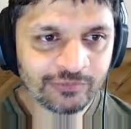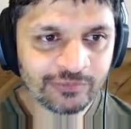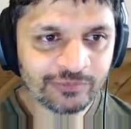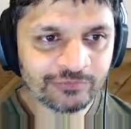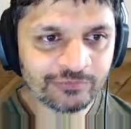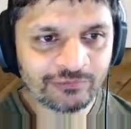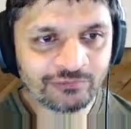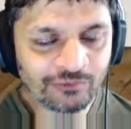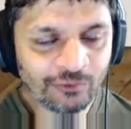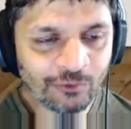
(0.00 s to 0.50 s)

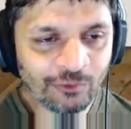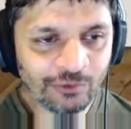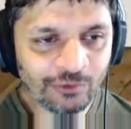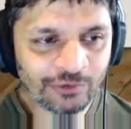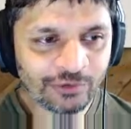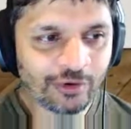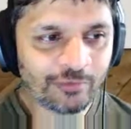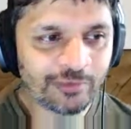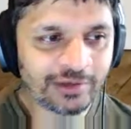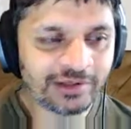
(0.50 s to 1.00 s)

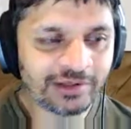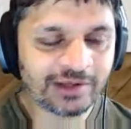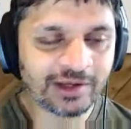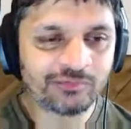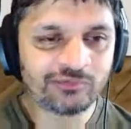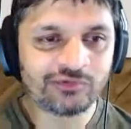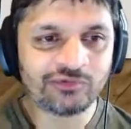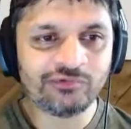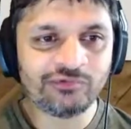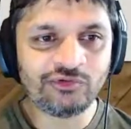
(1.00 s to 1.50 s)
four common
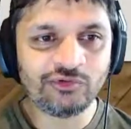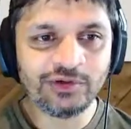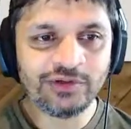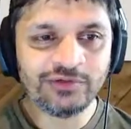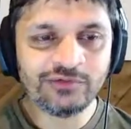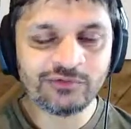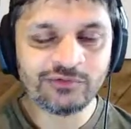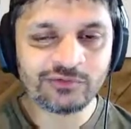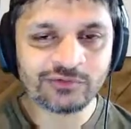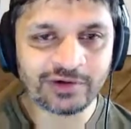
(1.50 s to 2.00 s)
types of
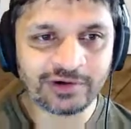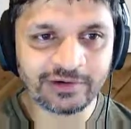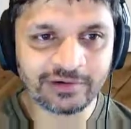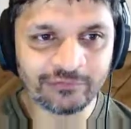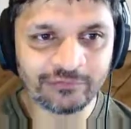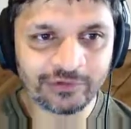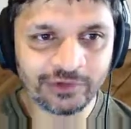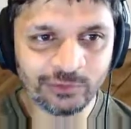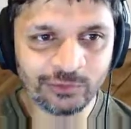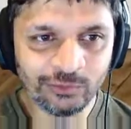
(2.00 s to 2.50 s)
joints, which are
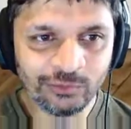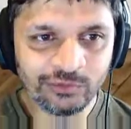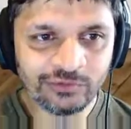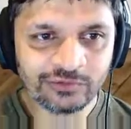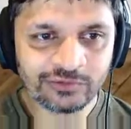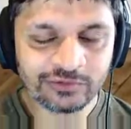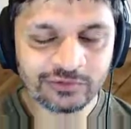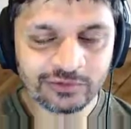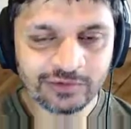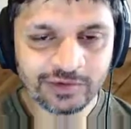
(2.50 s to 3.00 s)

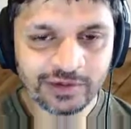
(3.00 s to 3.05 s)
revolute,